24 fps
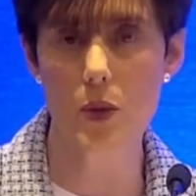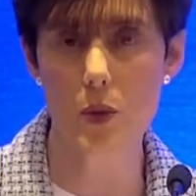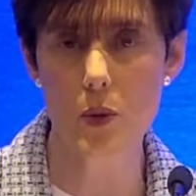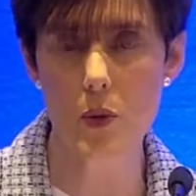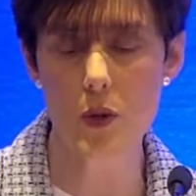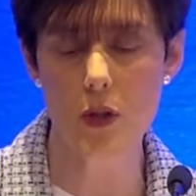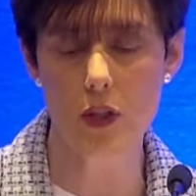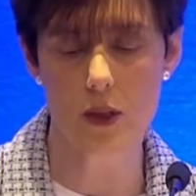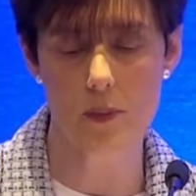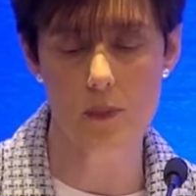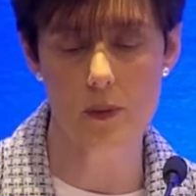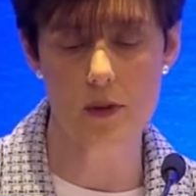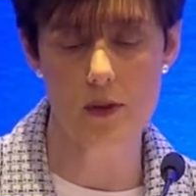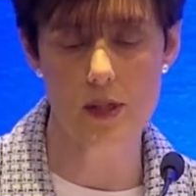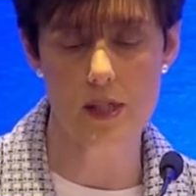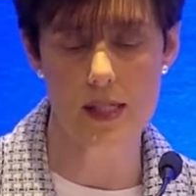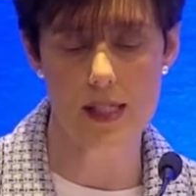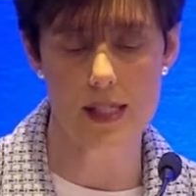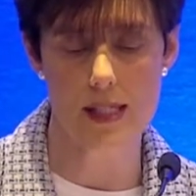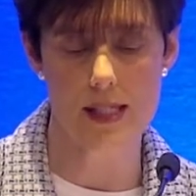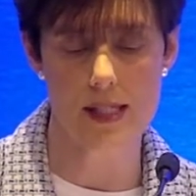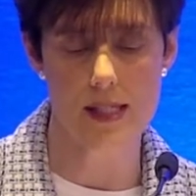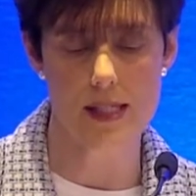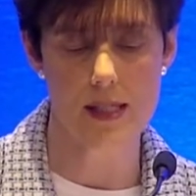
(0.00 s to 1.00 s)

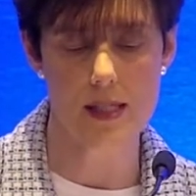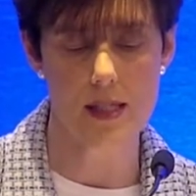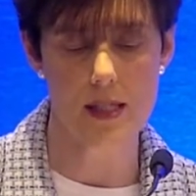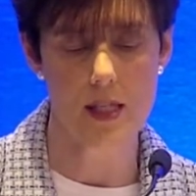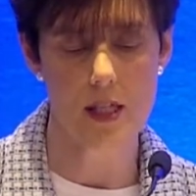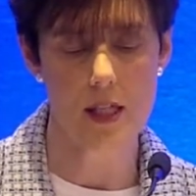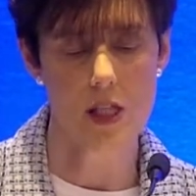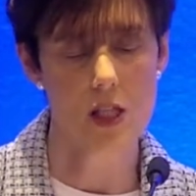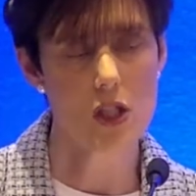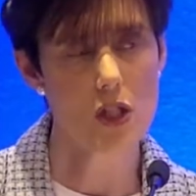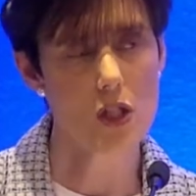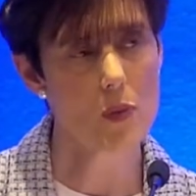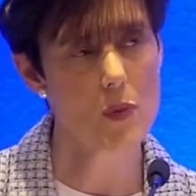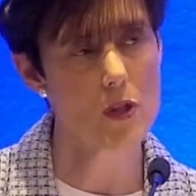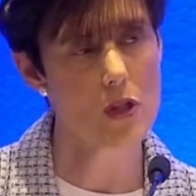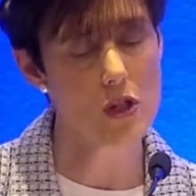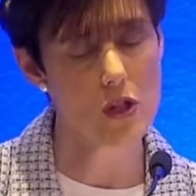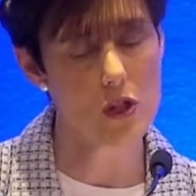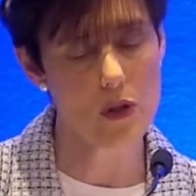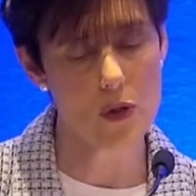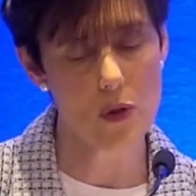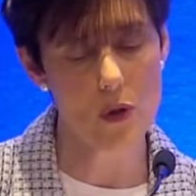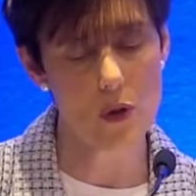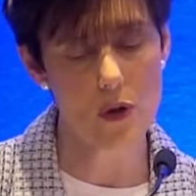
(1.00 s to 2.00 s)
communities to
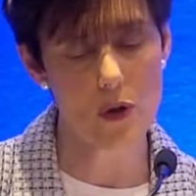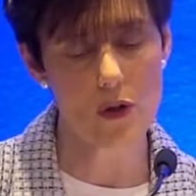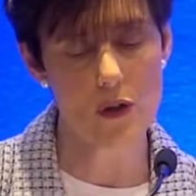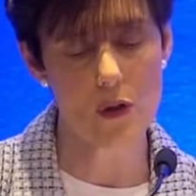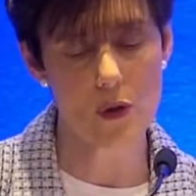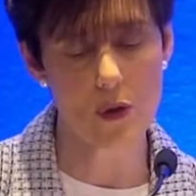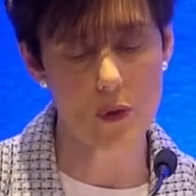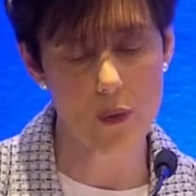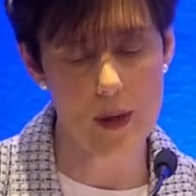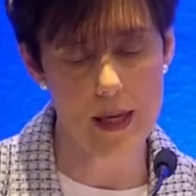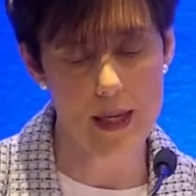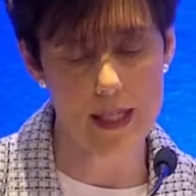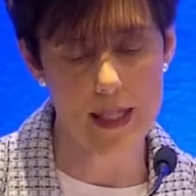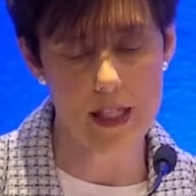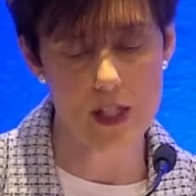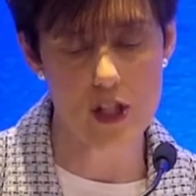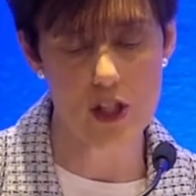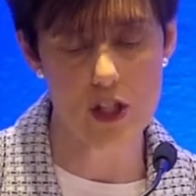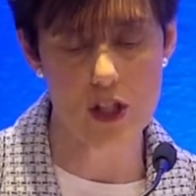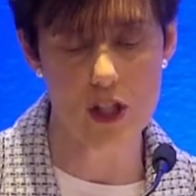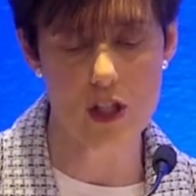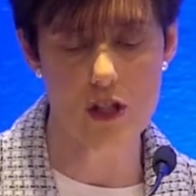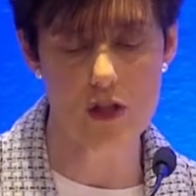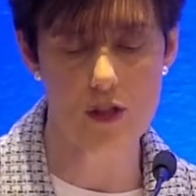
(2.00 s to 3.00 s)
ensure Ukrainian
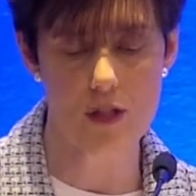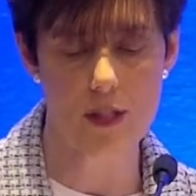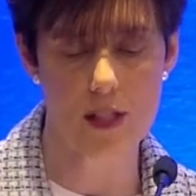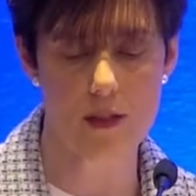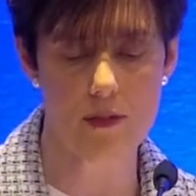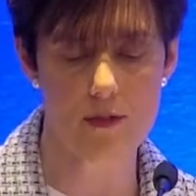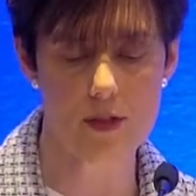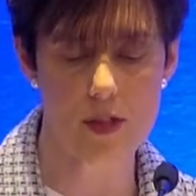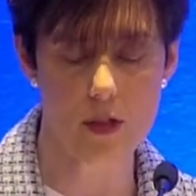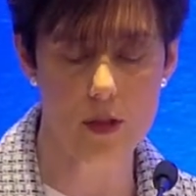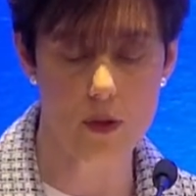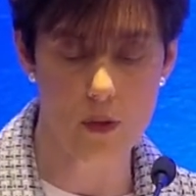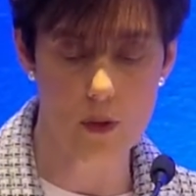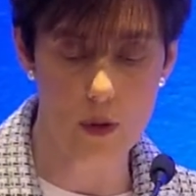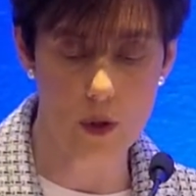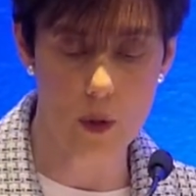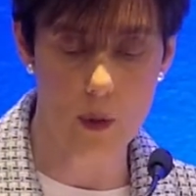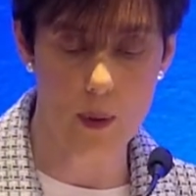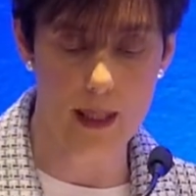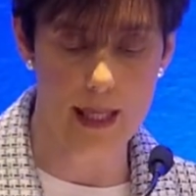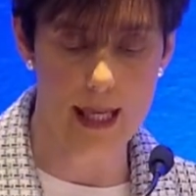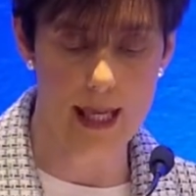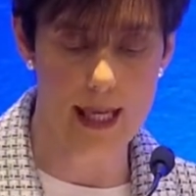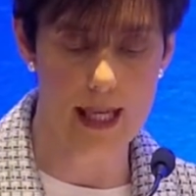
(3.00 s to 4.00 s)
children of
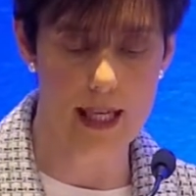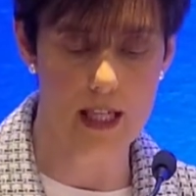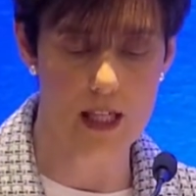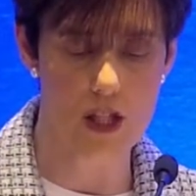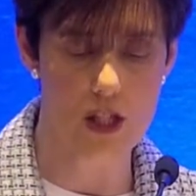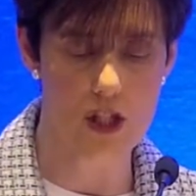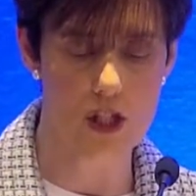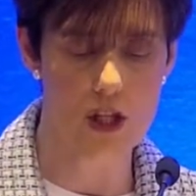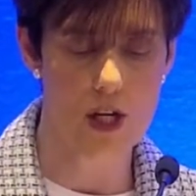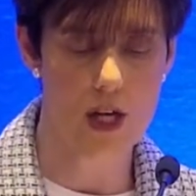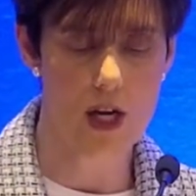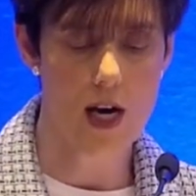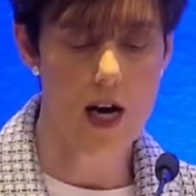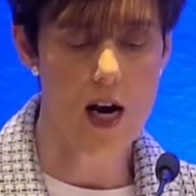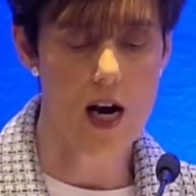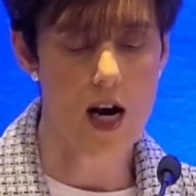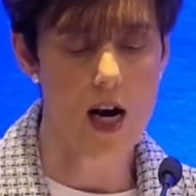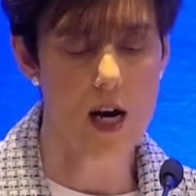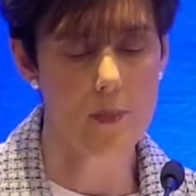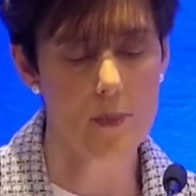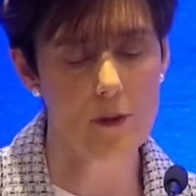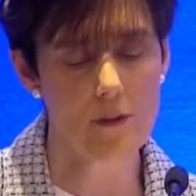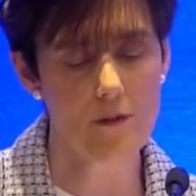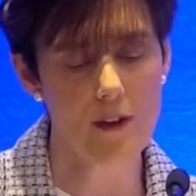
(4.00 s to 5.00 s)
school-going age
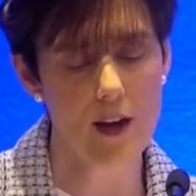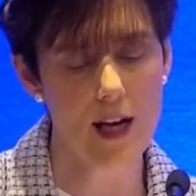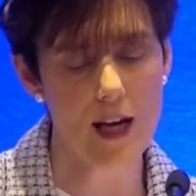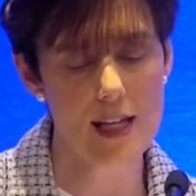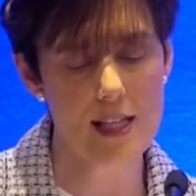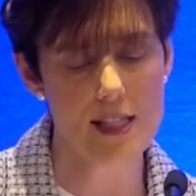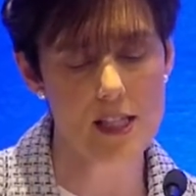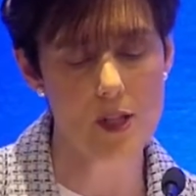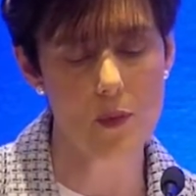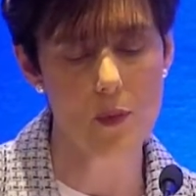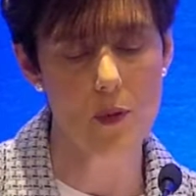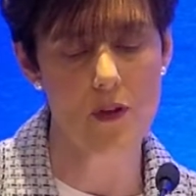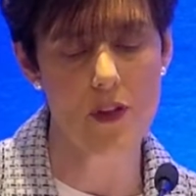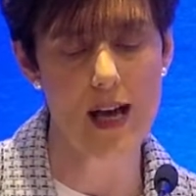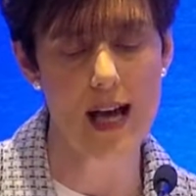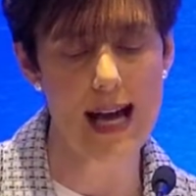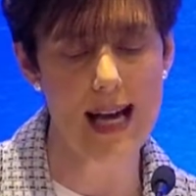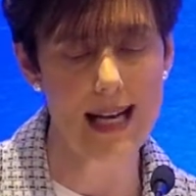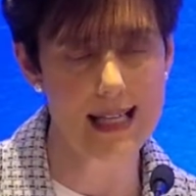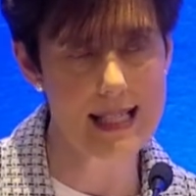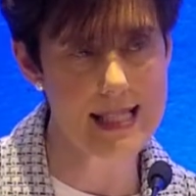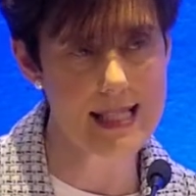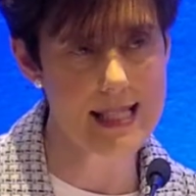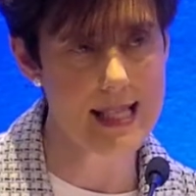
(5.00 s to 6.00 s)
are provided with
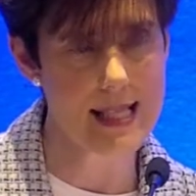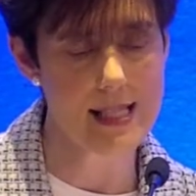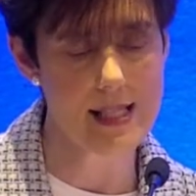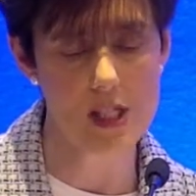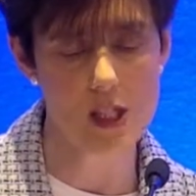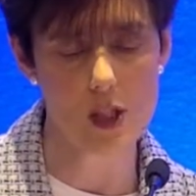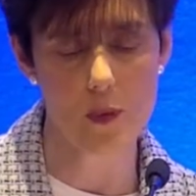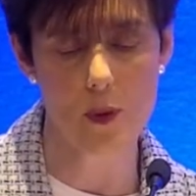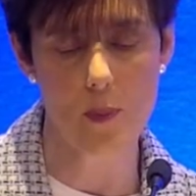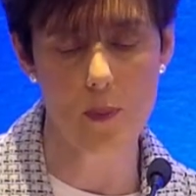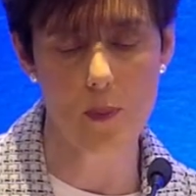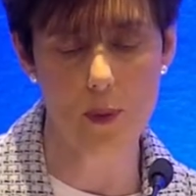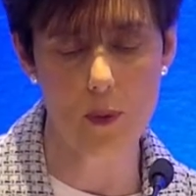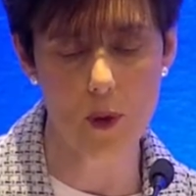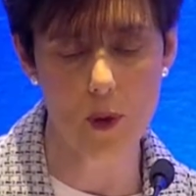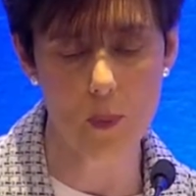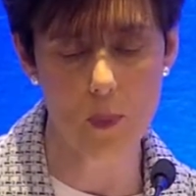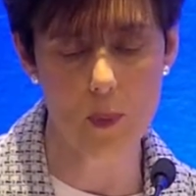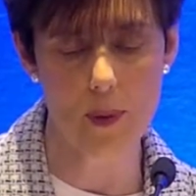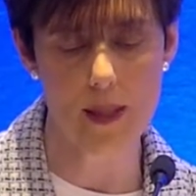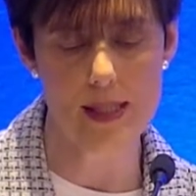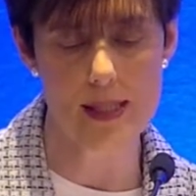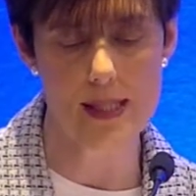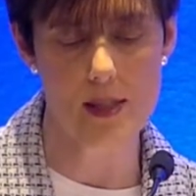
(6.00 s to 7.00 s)
access to
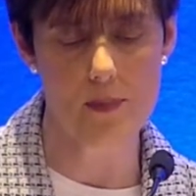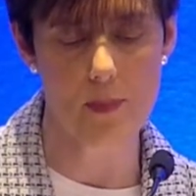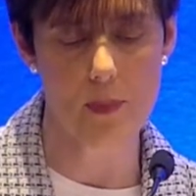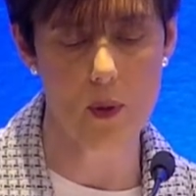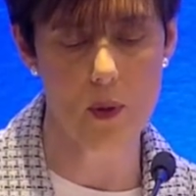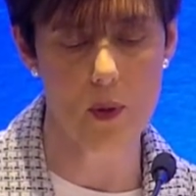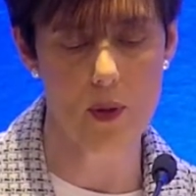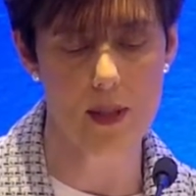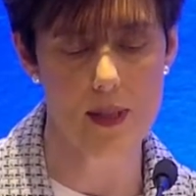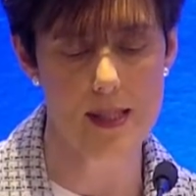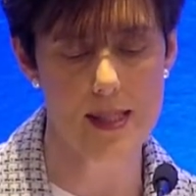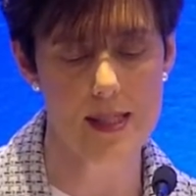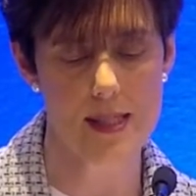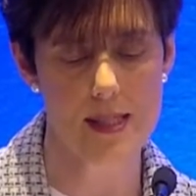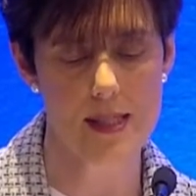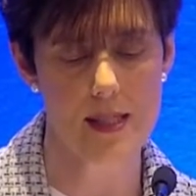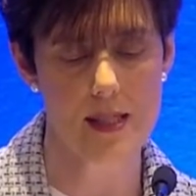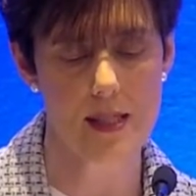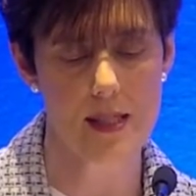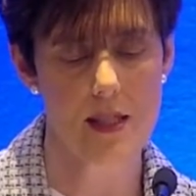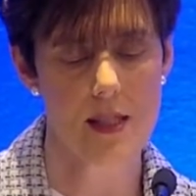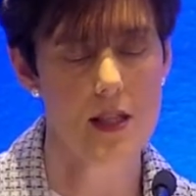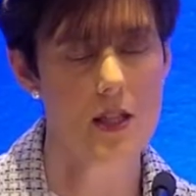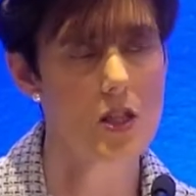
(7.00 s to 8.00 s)
appropriate supports
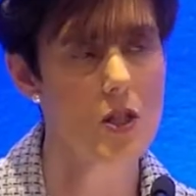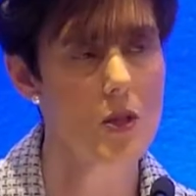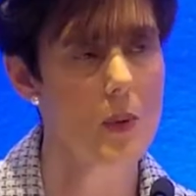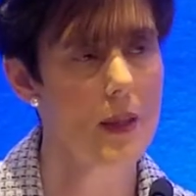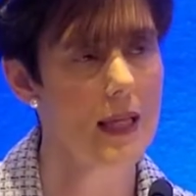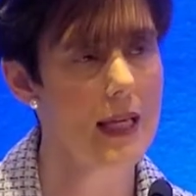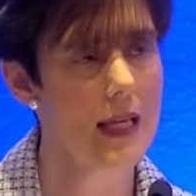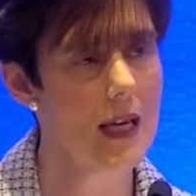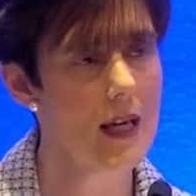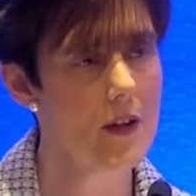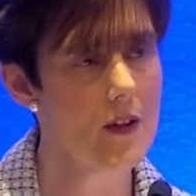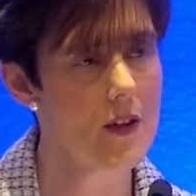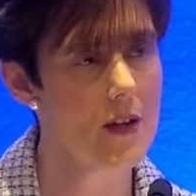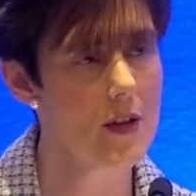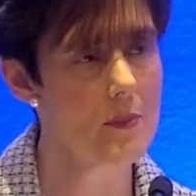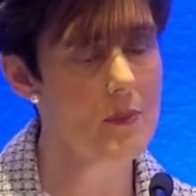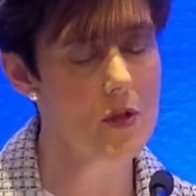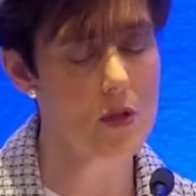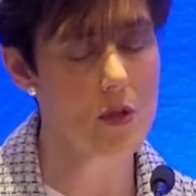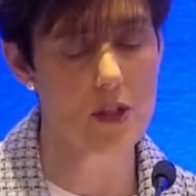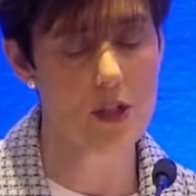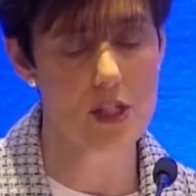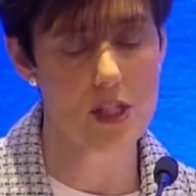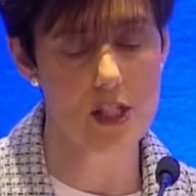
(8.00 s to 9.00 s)
to allow them to
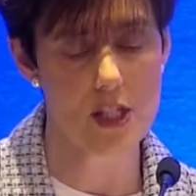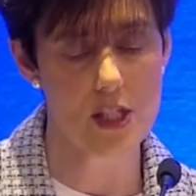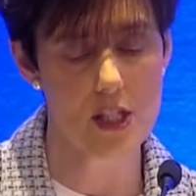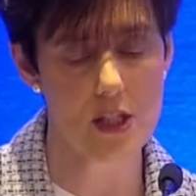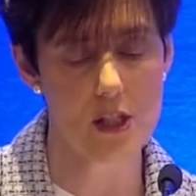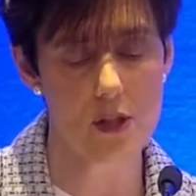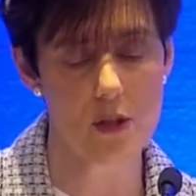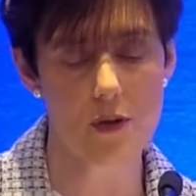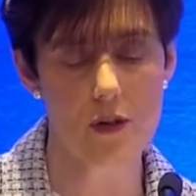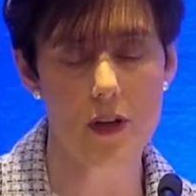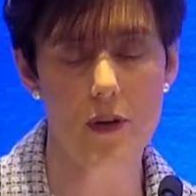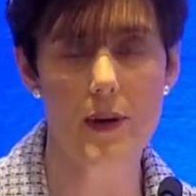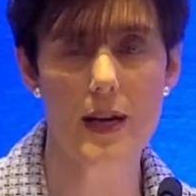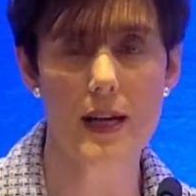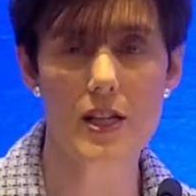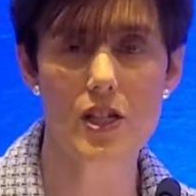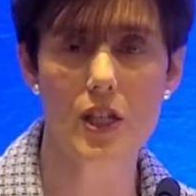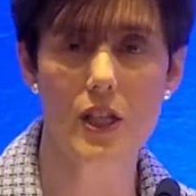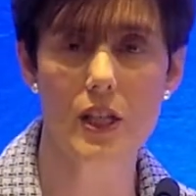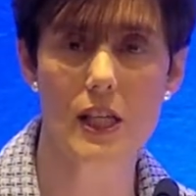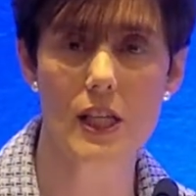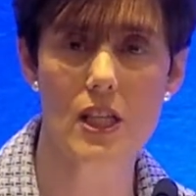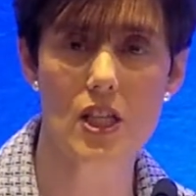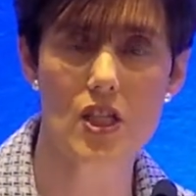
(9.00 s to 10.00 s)
continue their
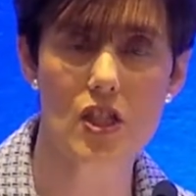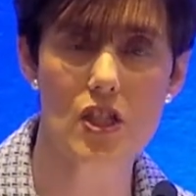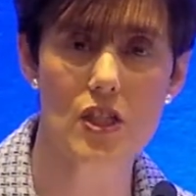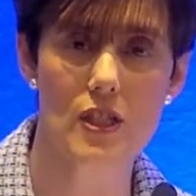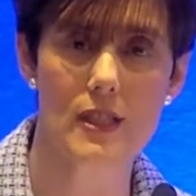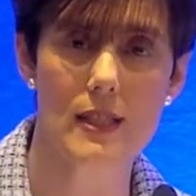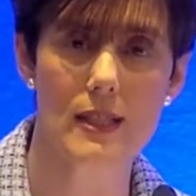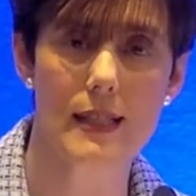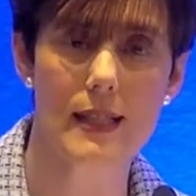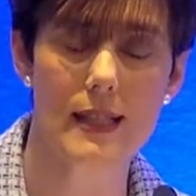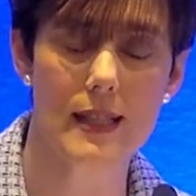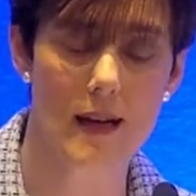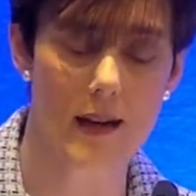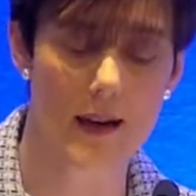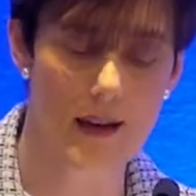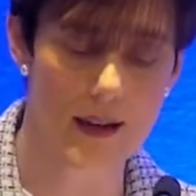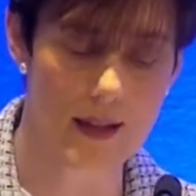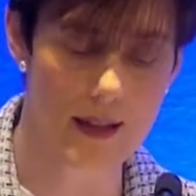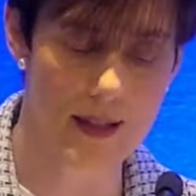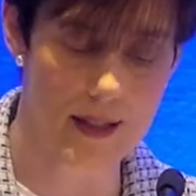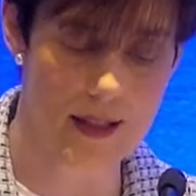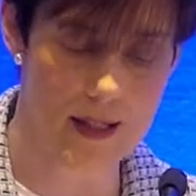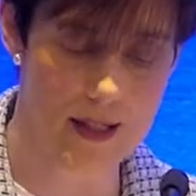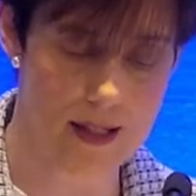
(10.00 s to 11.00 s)
education in
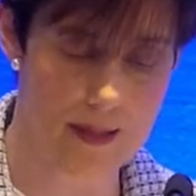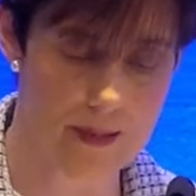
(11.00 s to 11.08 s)
Ireland.